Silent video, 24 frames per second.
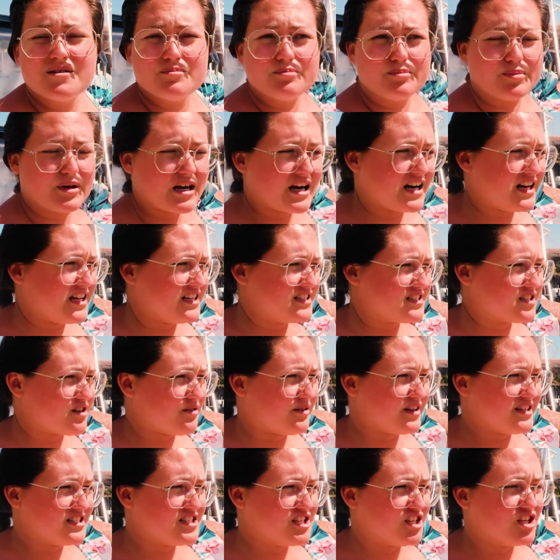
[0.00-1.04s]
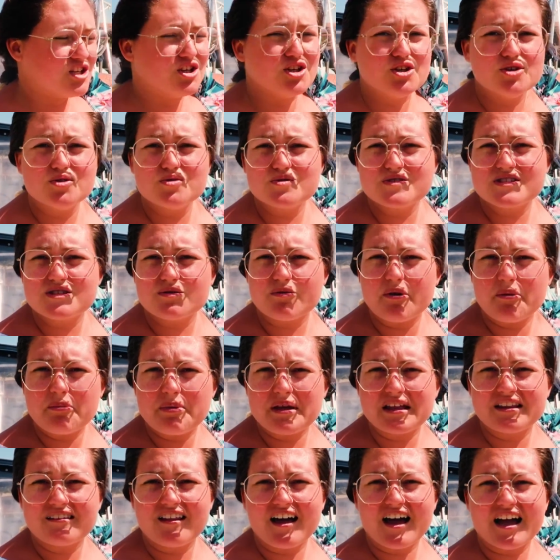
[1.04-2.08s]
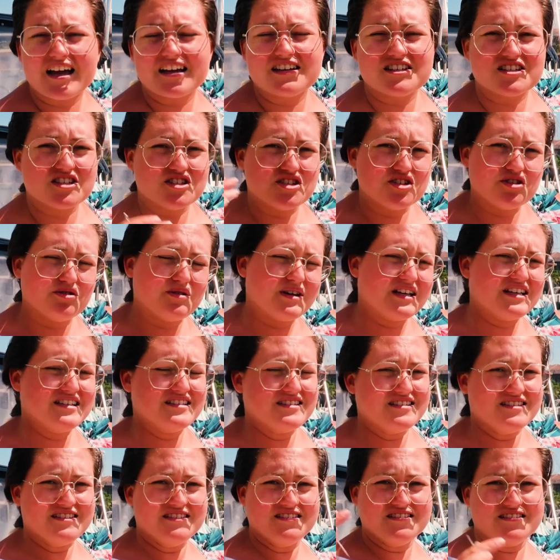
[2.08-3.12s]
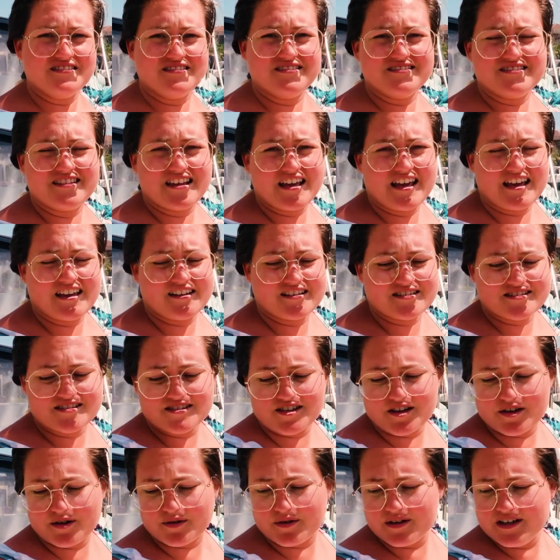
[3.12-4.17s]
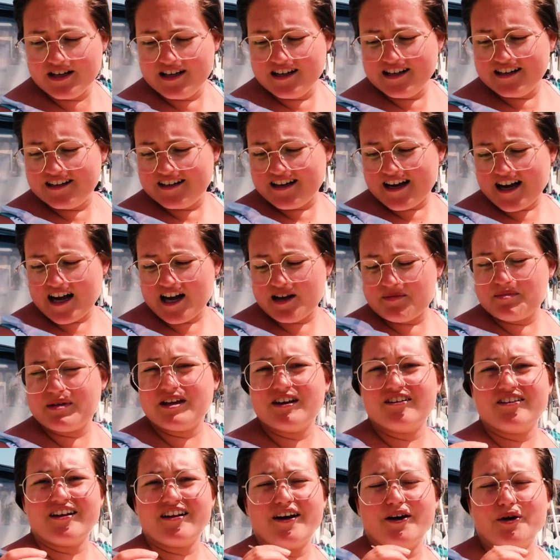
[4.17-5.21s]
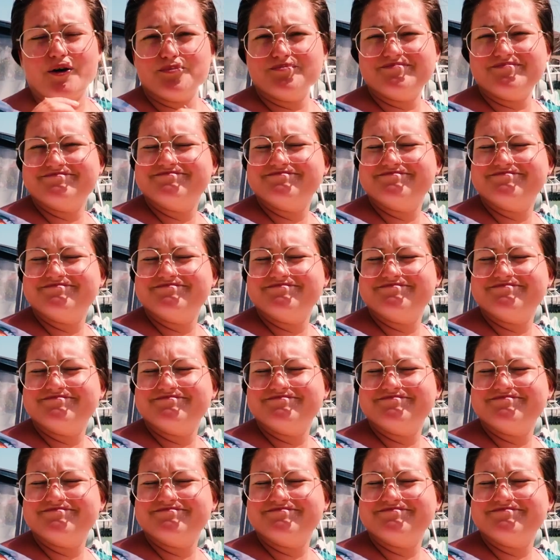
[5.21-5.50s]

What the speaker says: Brady is going to use the whipping line to do his thing, so I'm here to help.